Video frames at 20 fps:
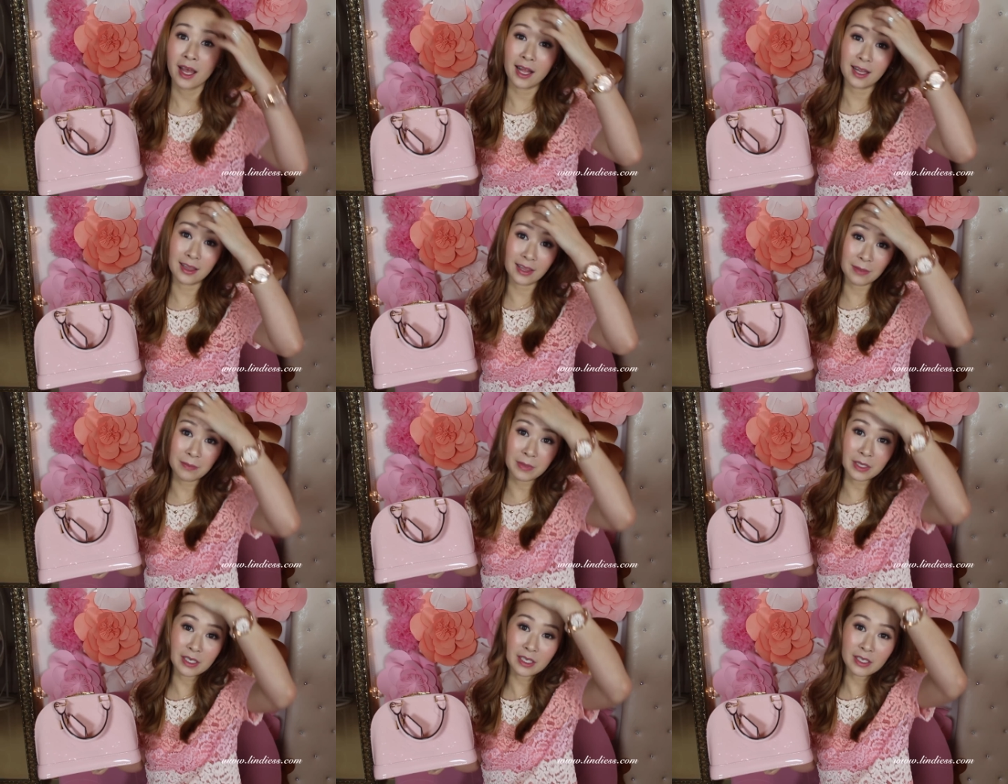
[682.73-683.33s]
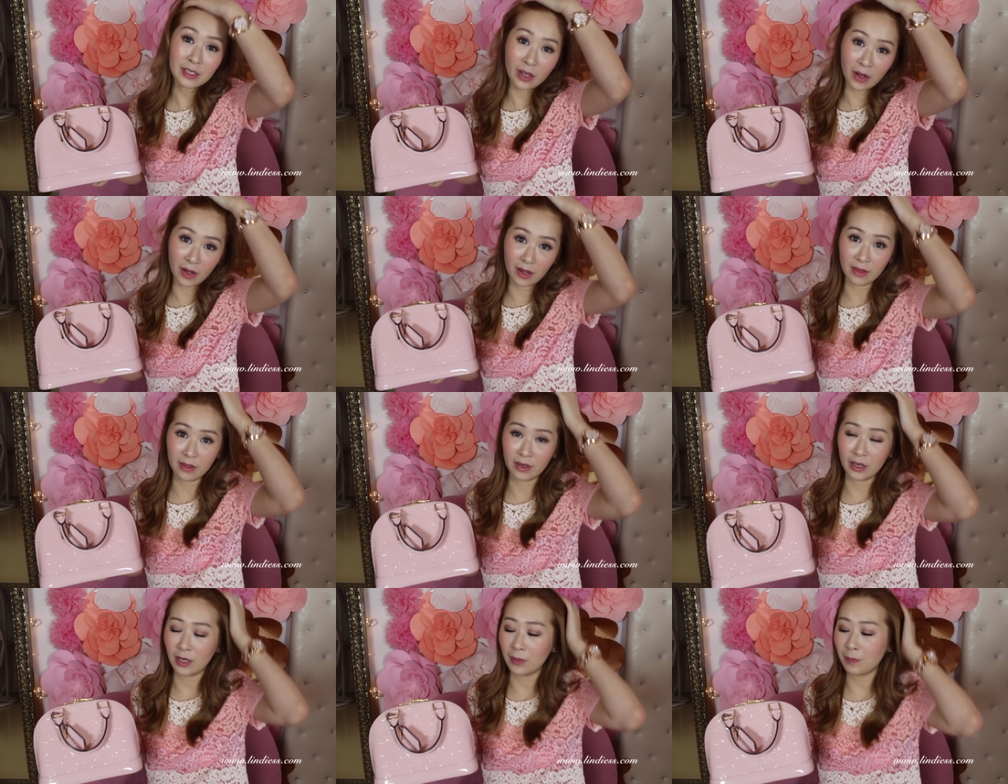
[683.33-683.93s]
a limited
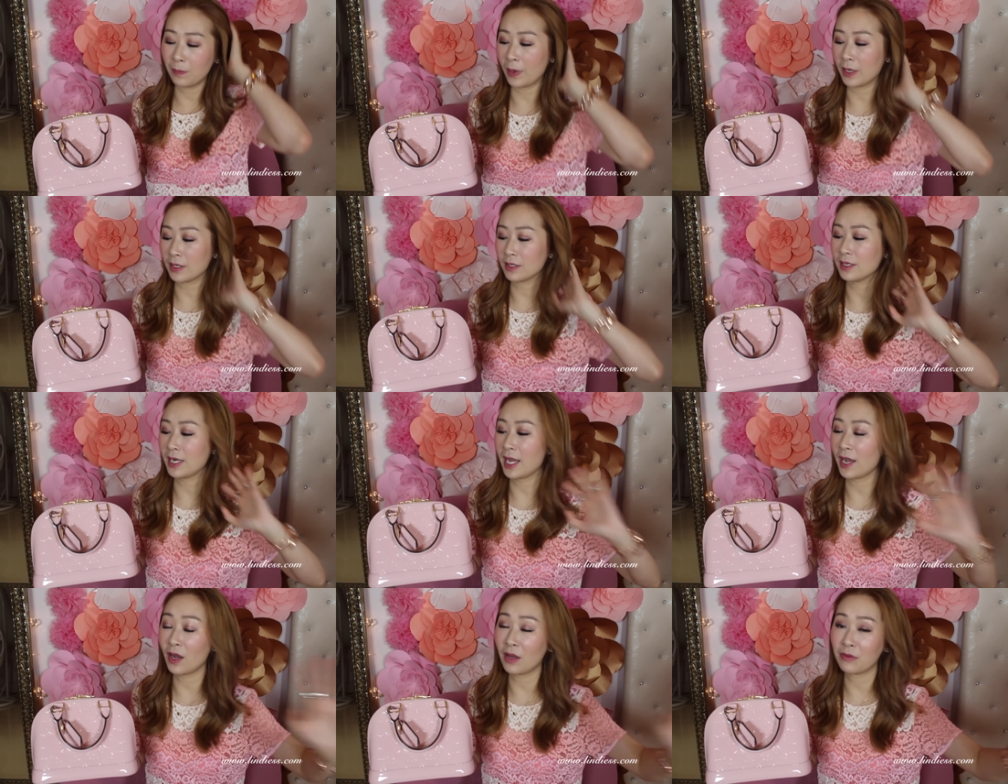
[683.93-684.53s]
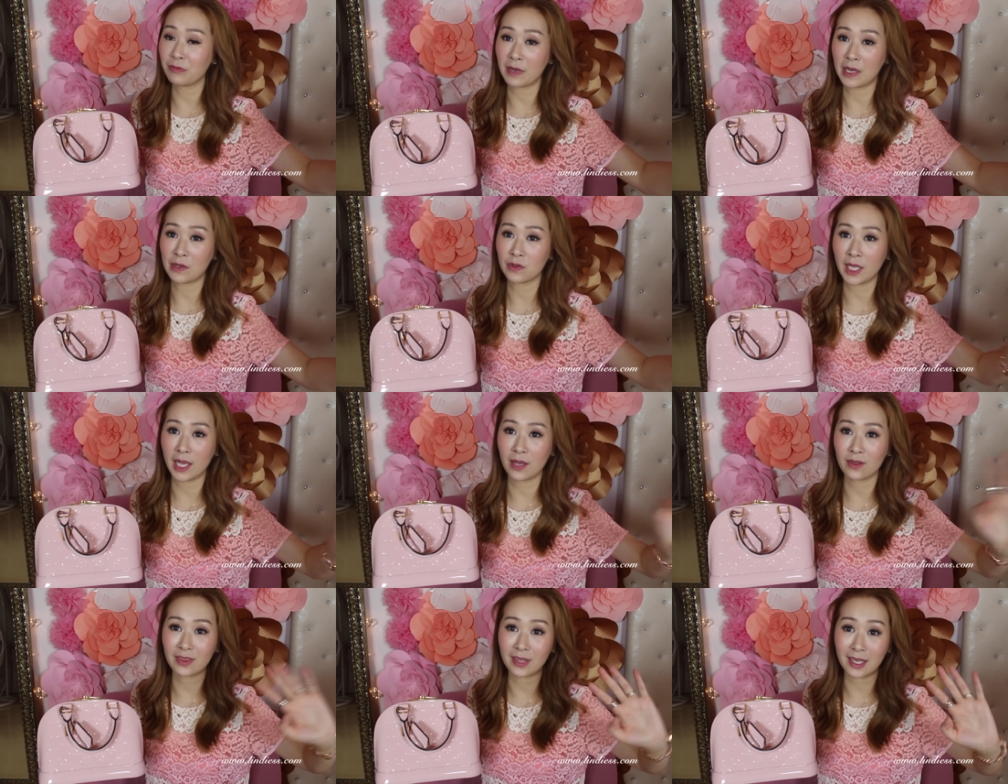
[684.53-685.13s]
color but now I
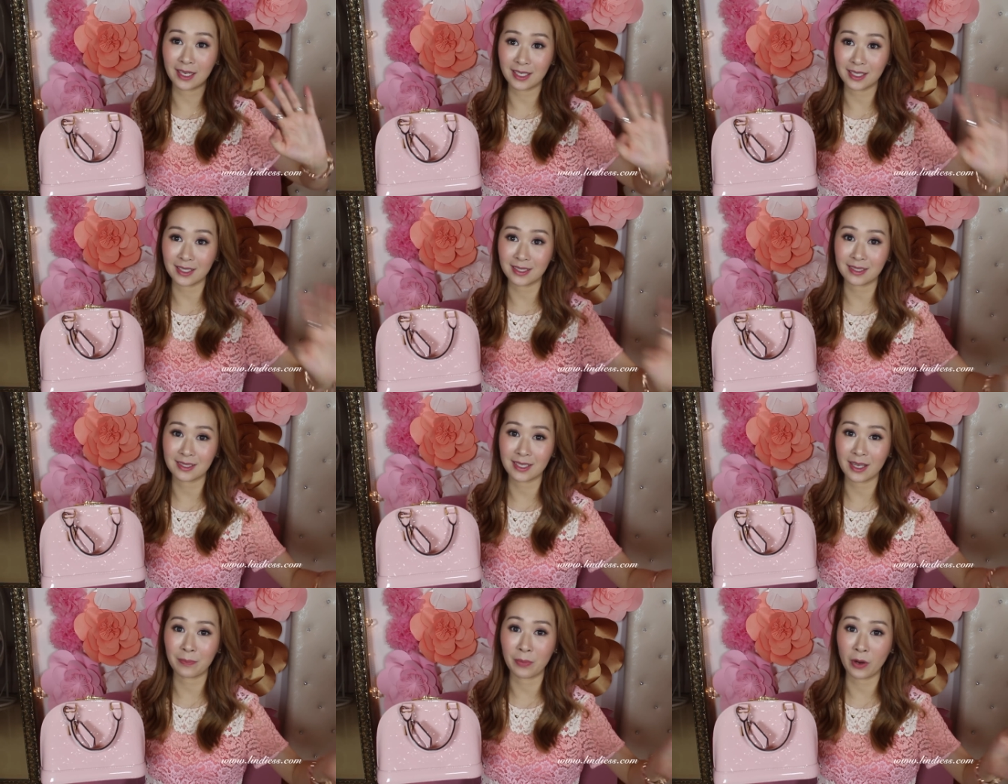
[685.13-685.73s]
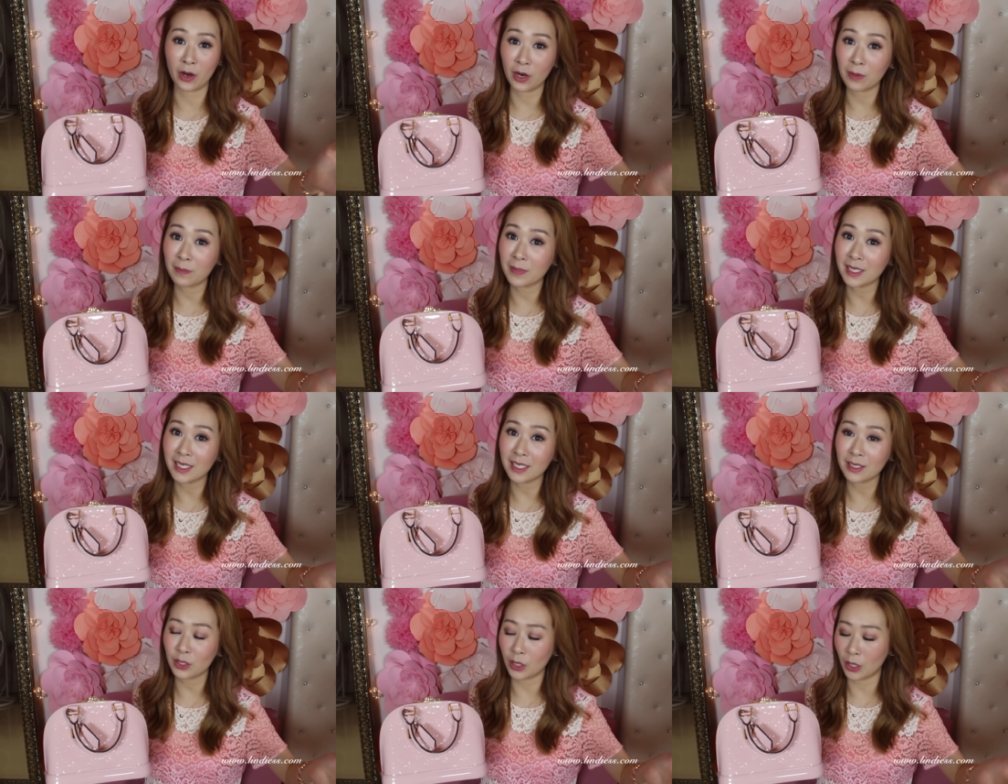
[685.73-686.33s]
found out that it's a
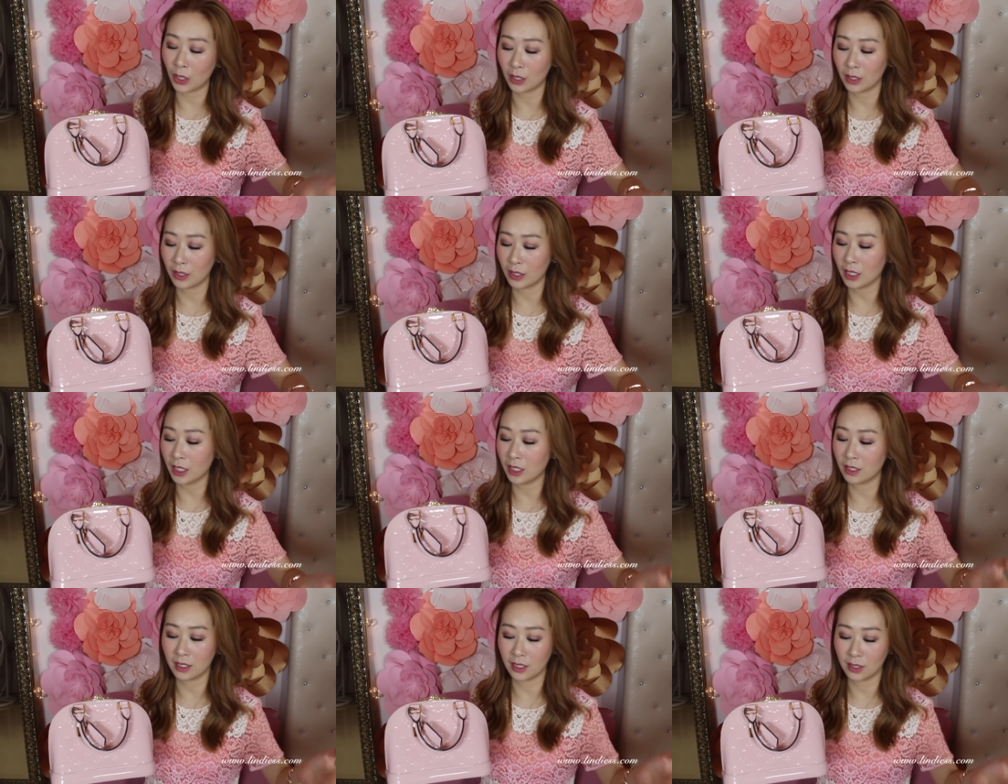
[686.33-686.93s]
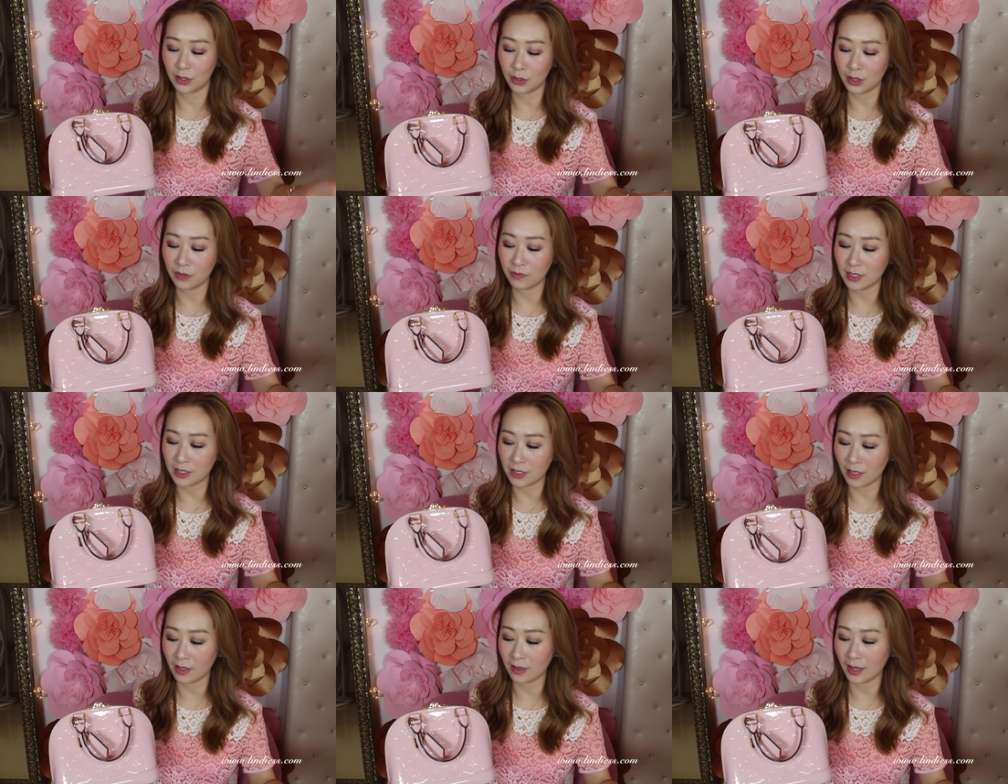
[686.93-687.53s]
permanent color in the Louis
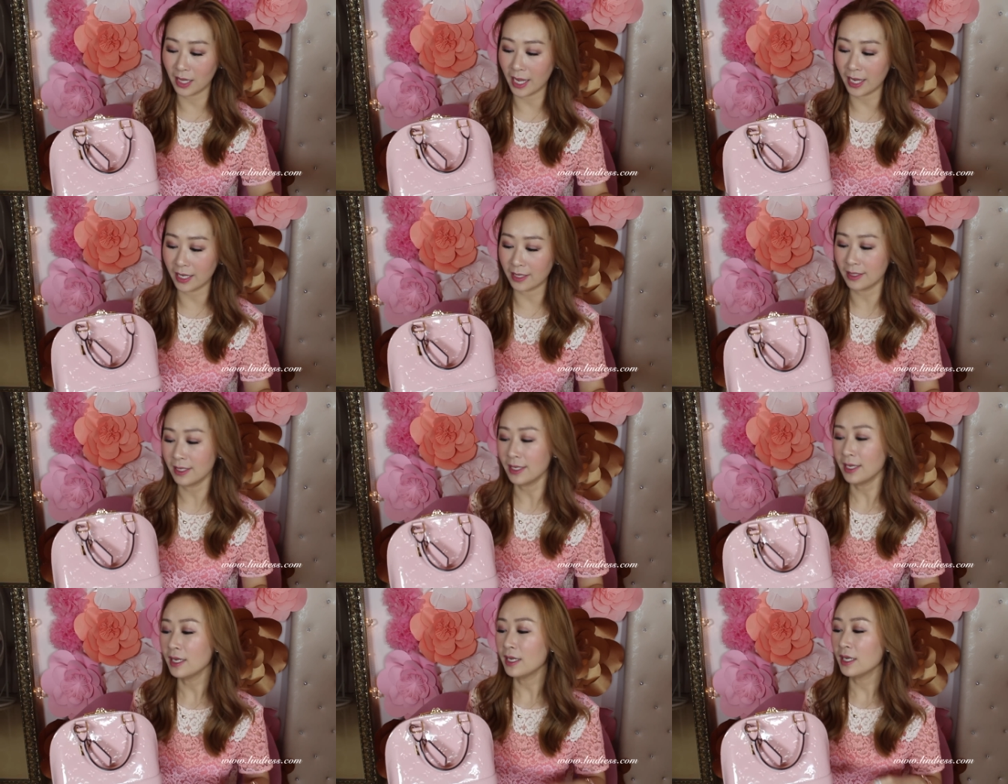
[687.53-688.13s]
Vuitton line